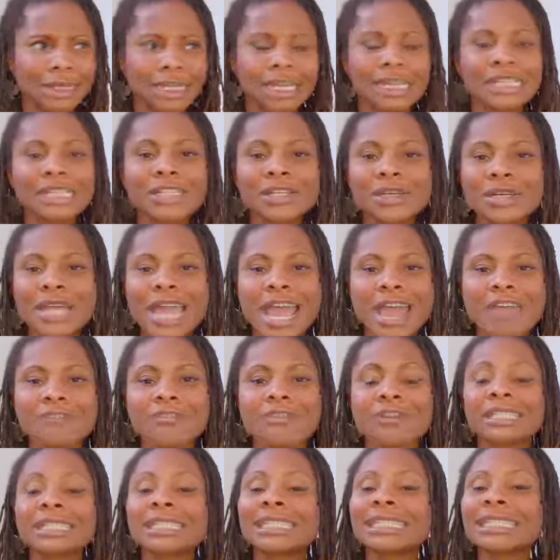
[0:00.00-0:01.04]
Is it okay
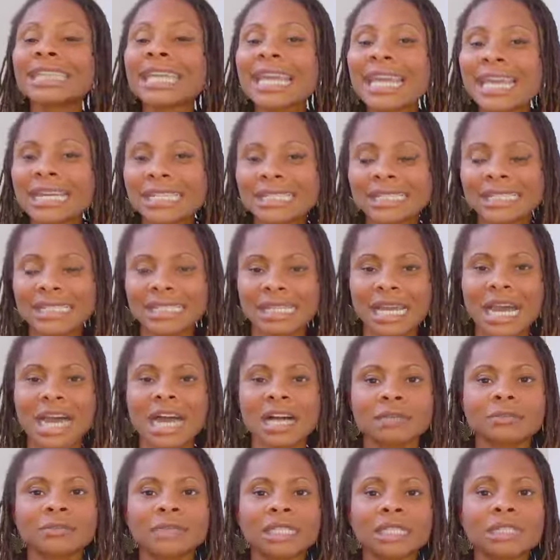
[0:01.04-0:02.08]
for us to kiss?
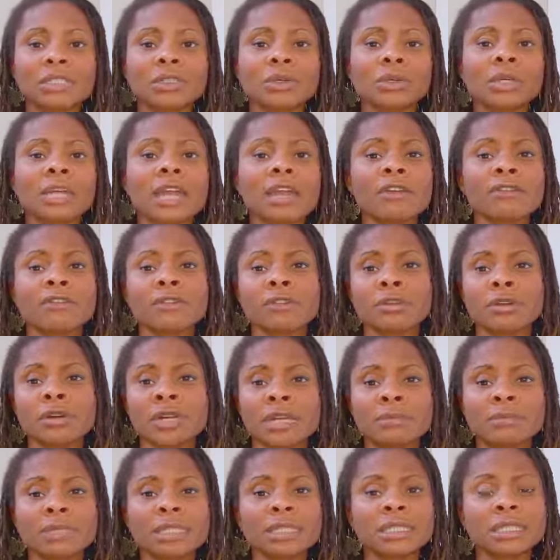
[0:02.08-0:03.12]
Is it okay for
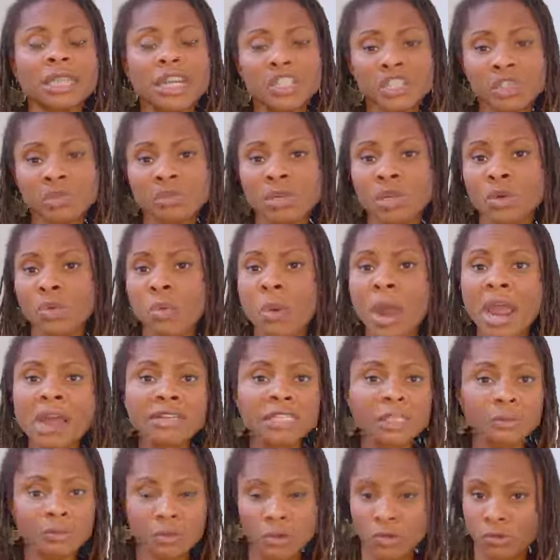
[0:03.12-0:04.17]
him to touch me? Where
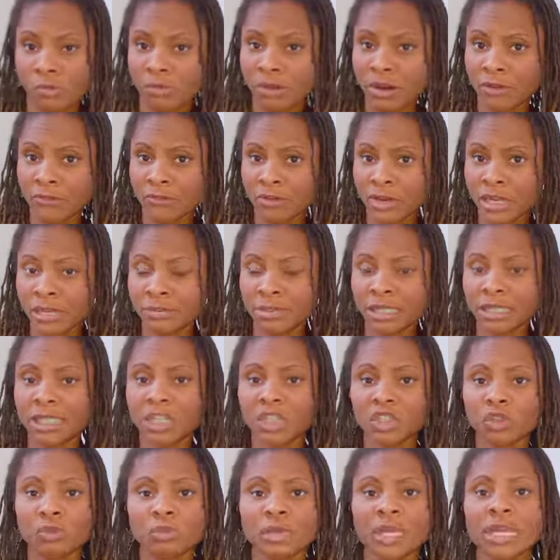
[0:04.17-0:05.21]
is appropriate for him to
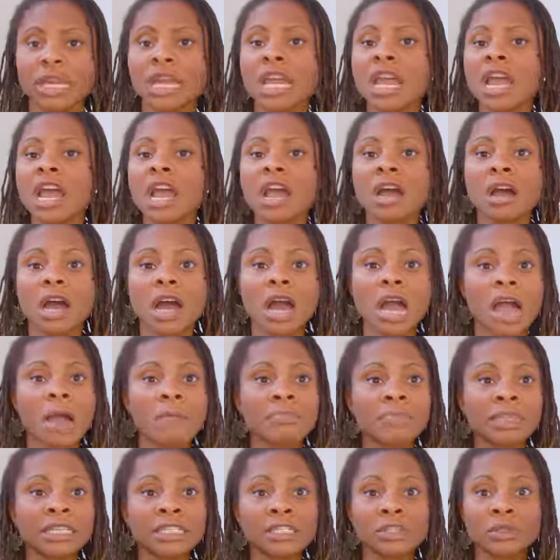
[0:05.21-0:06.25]
touch me?
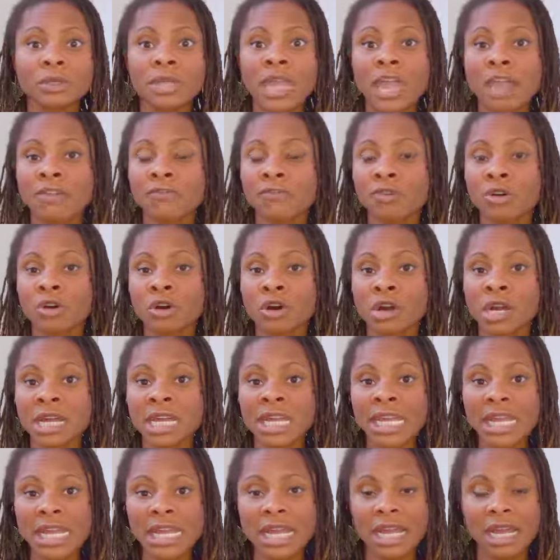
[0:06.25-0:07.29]
Is it okay for
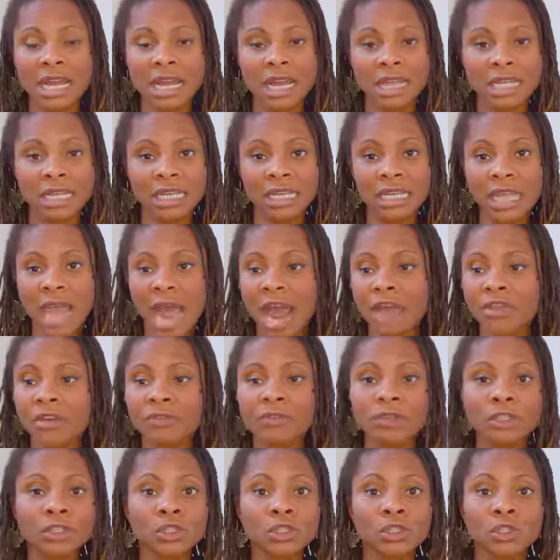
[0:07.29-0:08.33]
either
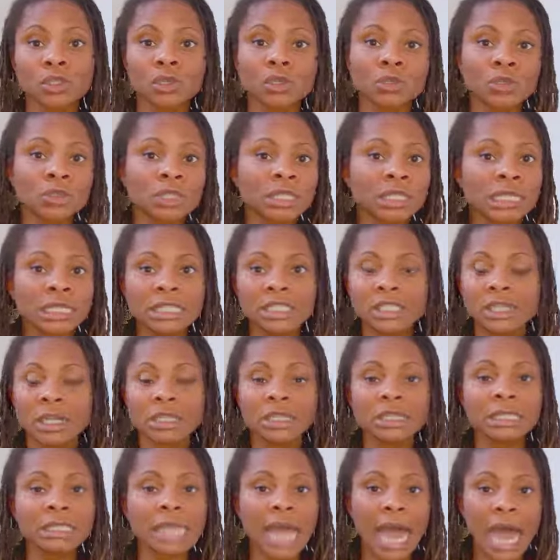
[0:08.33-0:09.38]
of us to go to each
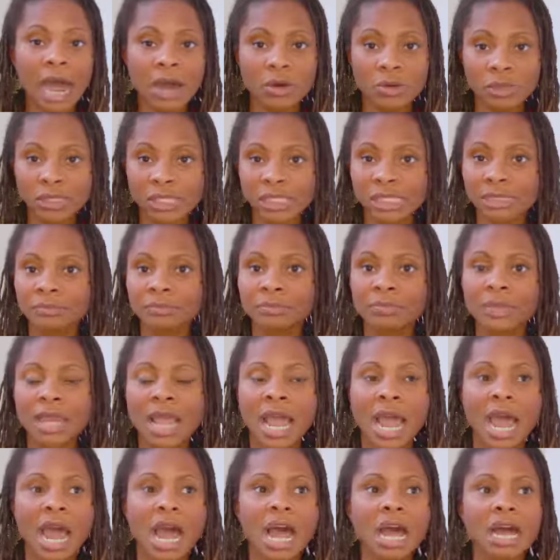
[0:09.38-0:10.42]
other's house?
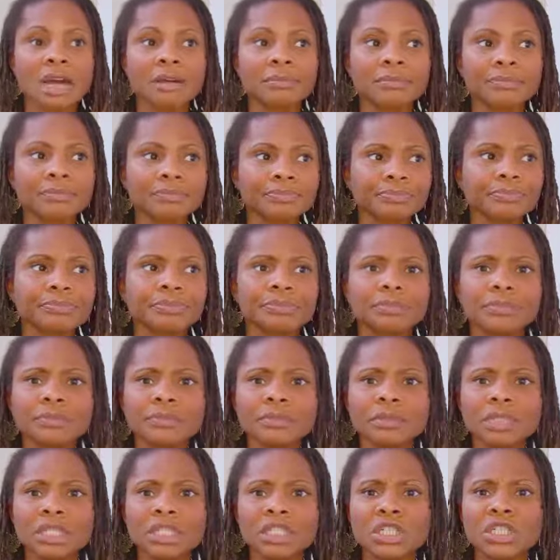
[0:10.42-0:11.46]
I
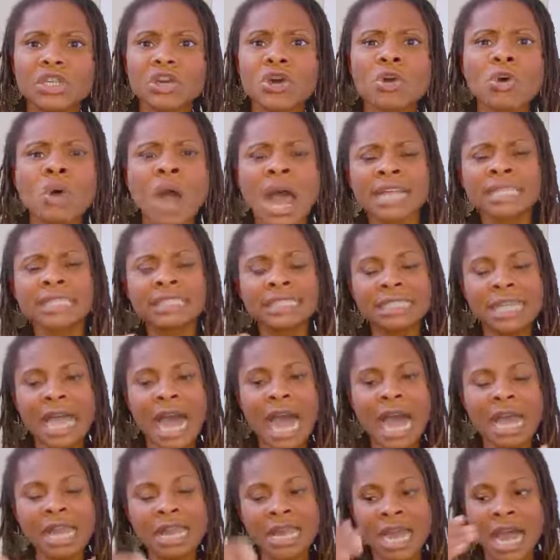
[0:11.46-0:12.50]

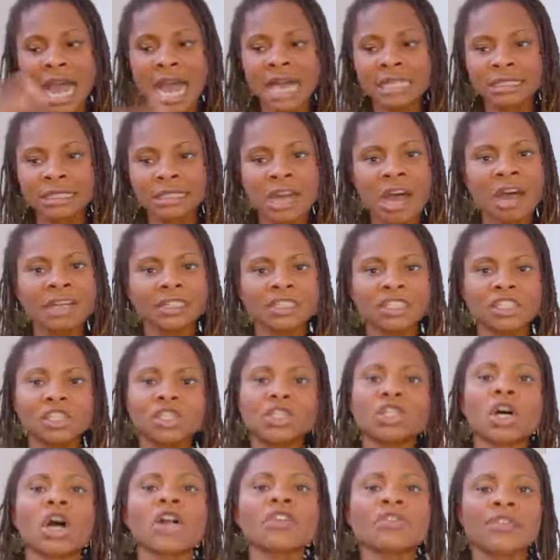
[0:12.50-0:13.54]
had not
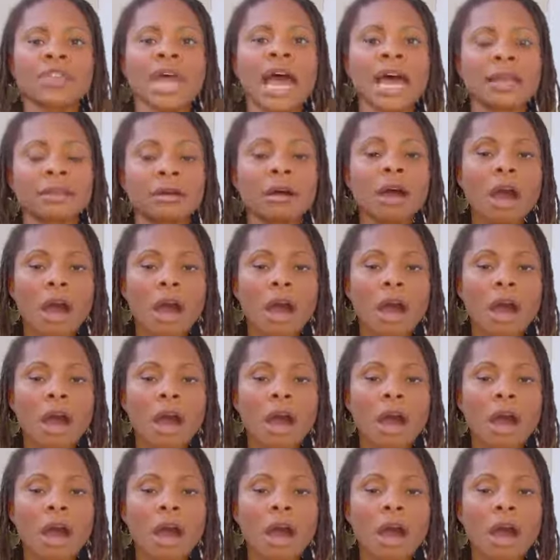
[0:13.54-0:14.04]
done that